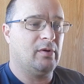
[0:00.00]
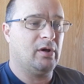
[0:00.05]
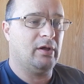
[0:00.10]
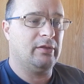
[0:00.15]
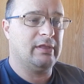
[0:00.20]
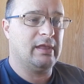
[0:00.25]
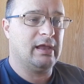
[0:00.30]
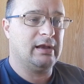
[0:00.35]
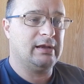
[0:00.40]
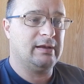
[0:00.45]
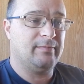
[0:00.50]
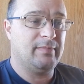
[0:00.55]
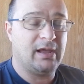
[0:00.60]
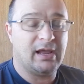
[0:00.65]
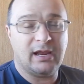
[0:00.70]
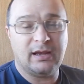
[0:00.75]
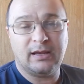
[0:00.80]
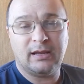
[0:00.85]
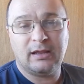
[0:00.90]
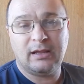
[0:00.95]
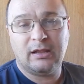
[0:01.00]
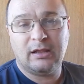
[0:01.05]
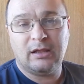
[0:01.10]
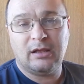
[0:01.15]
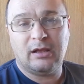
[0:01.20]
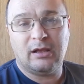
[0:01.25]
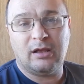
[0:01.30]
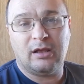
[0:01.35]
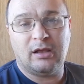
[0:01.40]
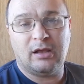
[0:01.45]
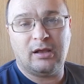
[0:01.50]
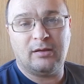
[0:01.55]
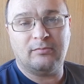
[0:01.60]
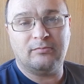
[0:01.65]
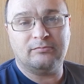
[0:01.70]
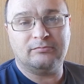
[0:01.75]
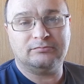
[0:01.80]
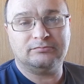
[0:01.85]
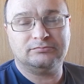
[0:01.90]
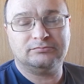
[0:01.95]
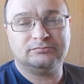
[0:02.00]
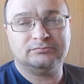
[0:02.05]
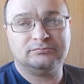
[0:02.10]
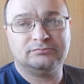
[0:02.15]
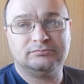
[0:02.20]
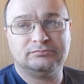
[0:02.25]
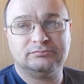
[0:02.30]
on that debate. I